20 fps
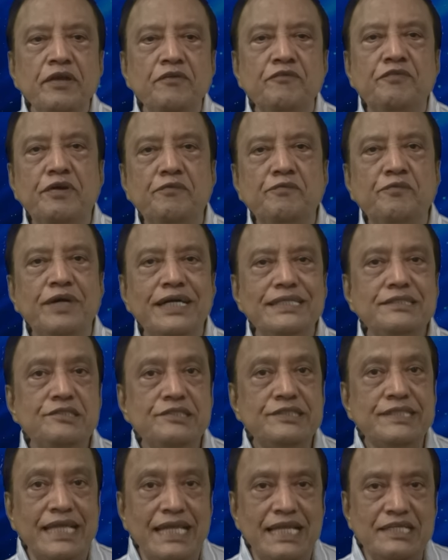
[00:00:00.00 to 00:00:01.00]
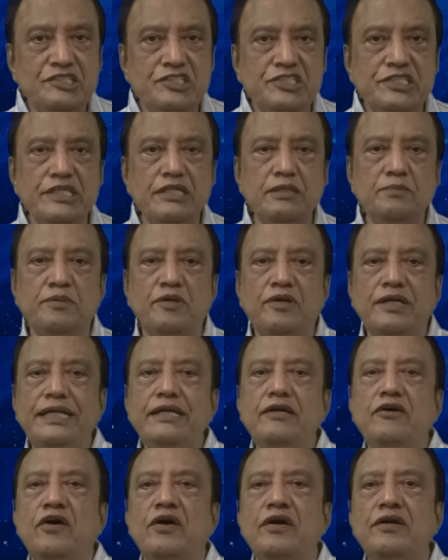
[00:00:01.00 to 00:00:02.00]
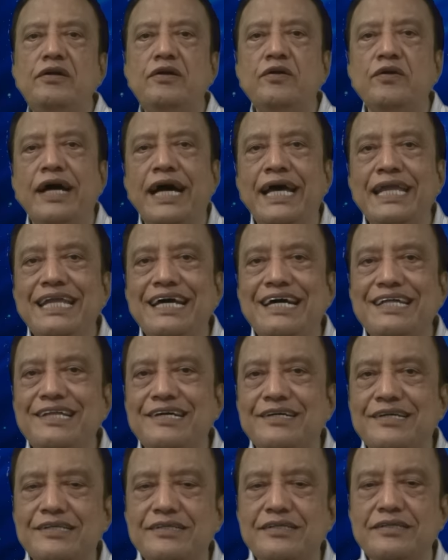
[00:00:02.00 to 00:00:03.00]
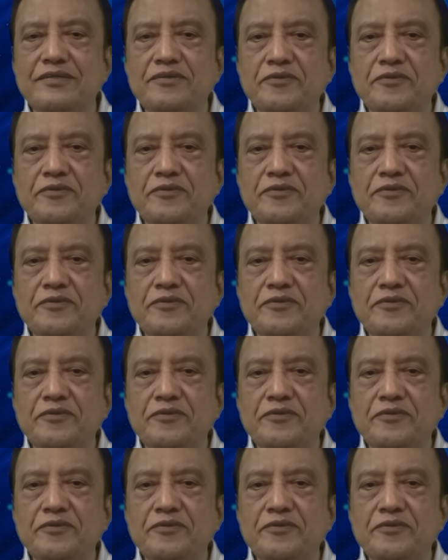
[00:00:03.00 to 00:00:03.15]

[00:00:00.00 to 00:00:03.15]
from one celestial body onto another